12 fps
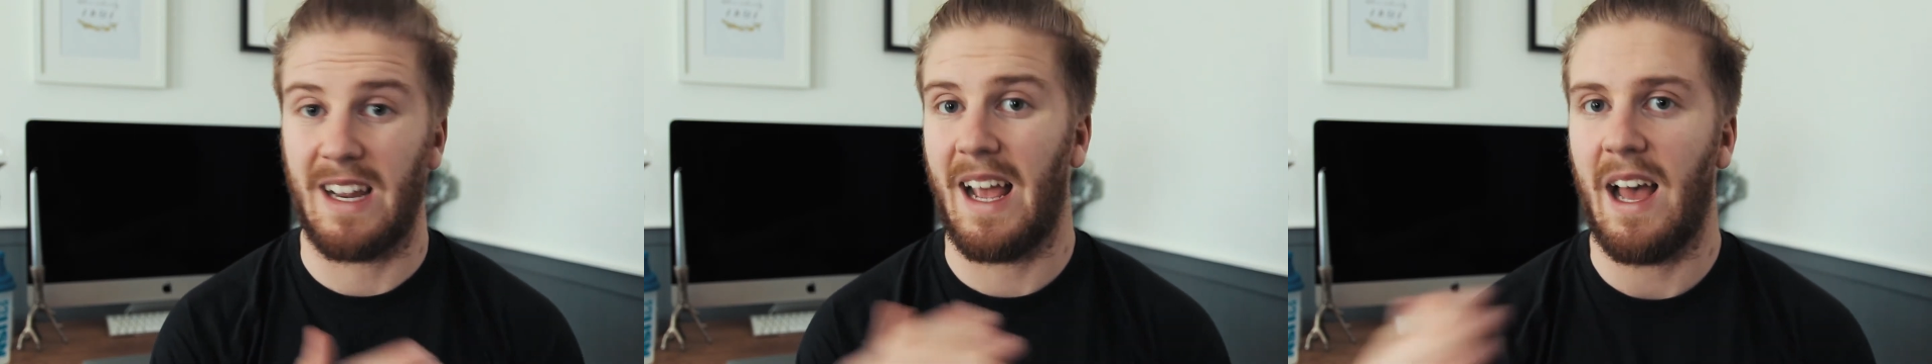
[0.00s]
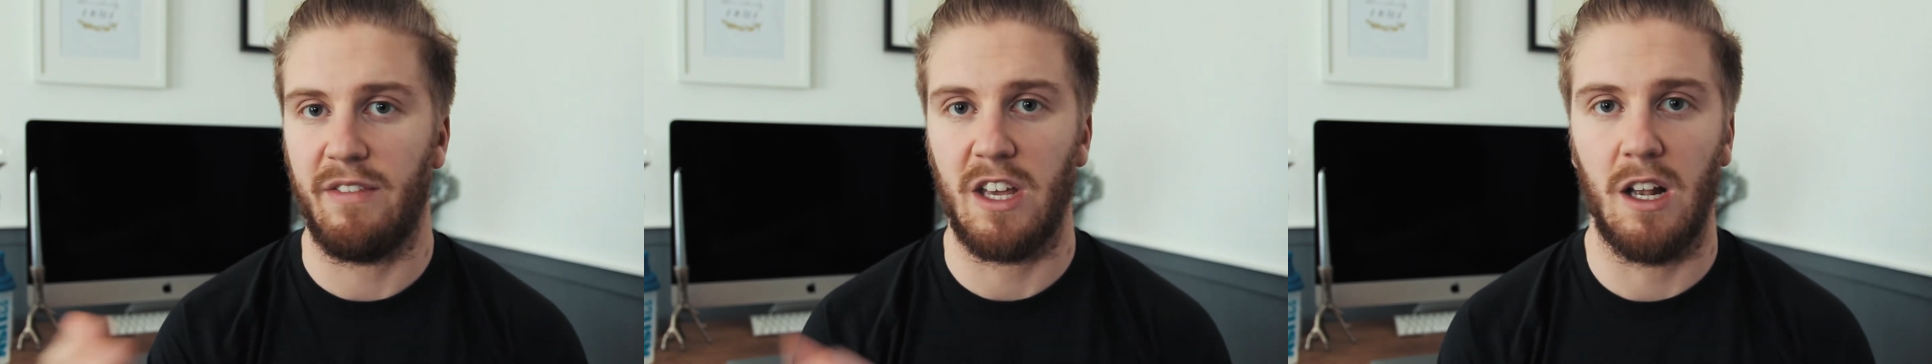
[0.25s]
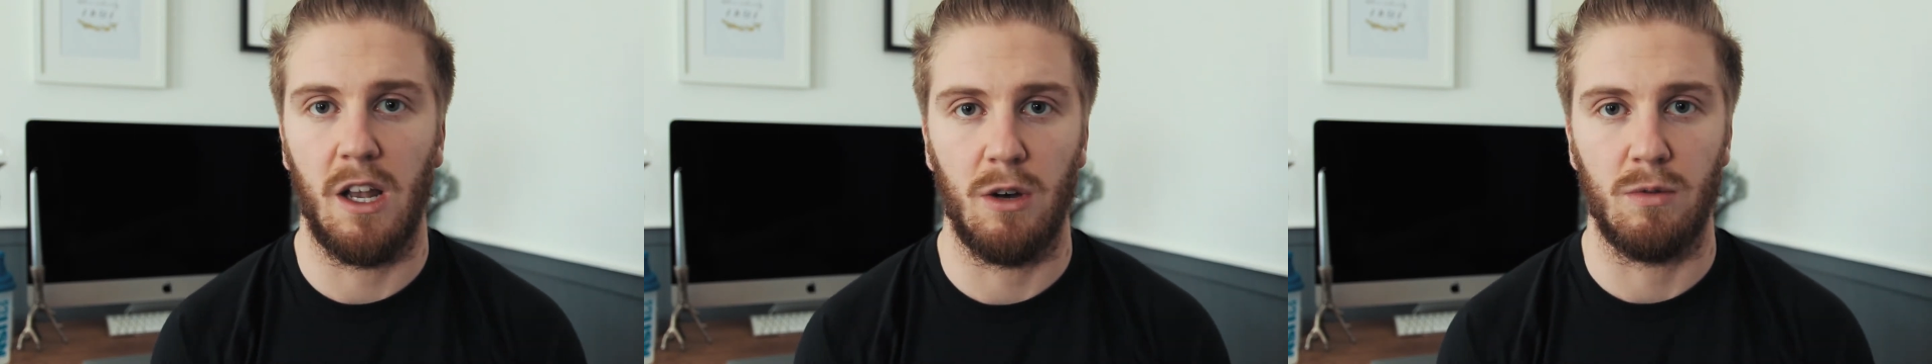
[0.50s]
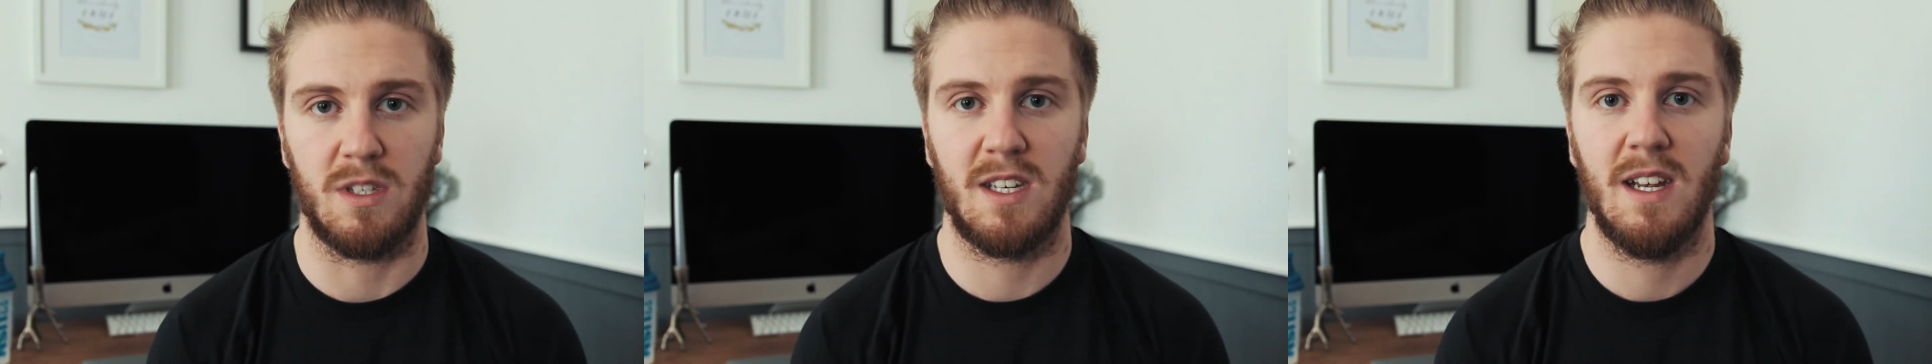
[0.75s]
heavier
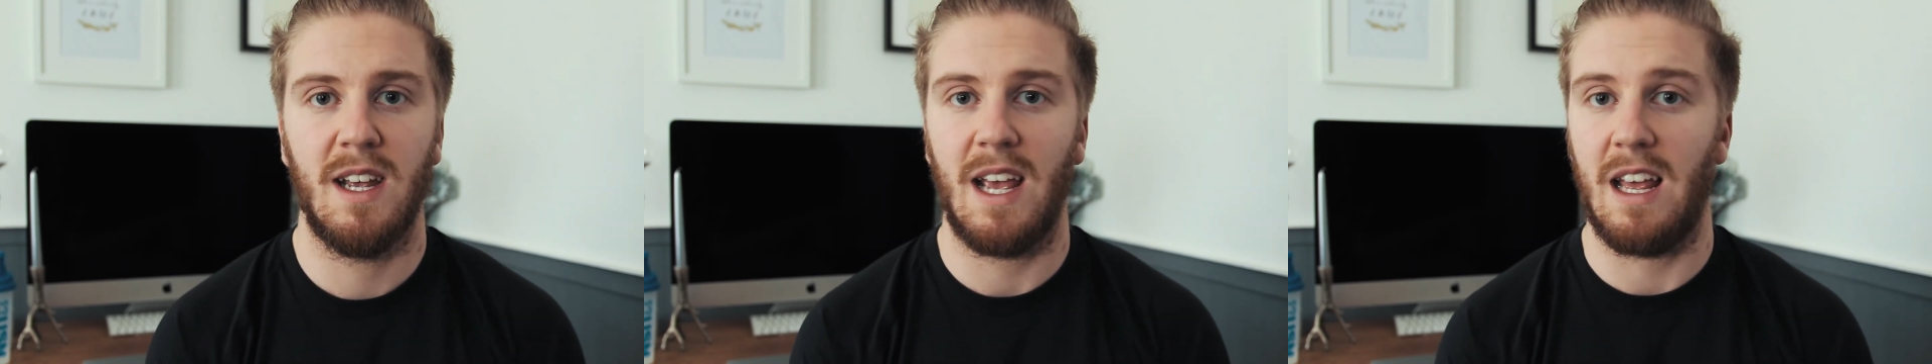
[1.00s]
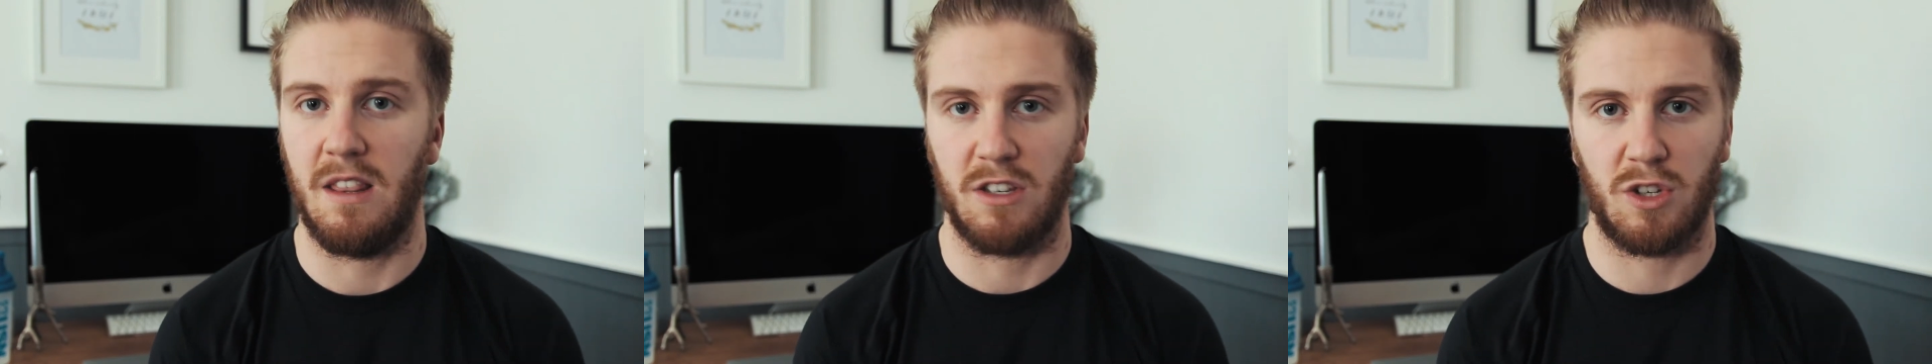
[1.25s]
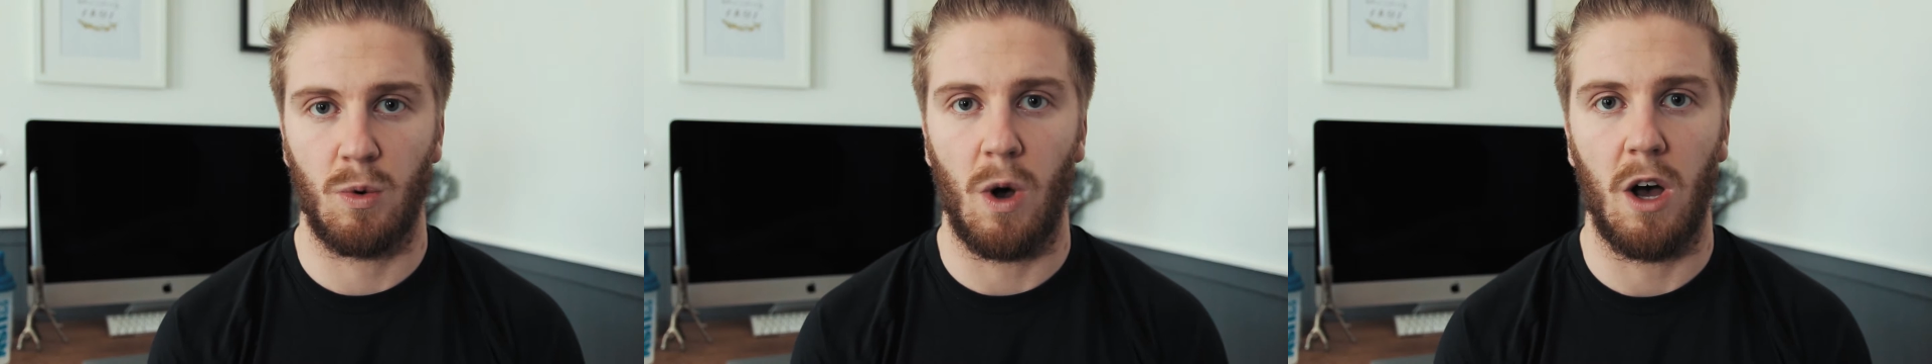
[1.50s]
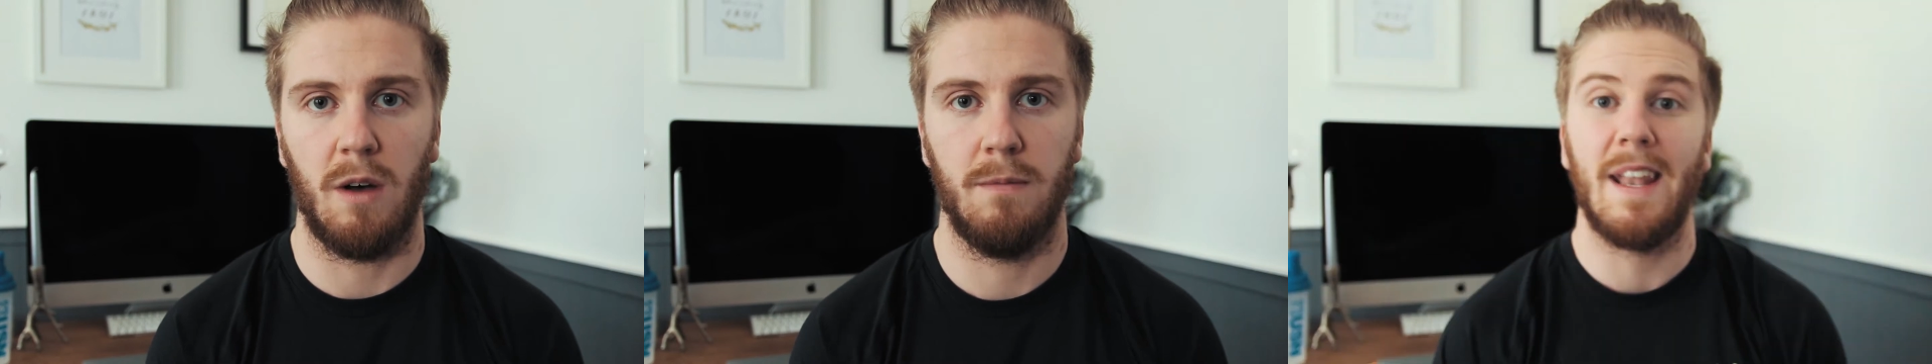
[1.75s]
loads in the squat.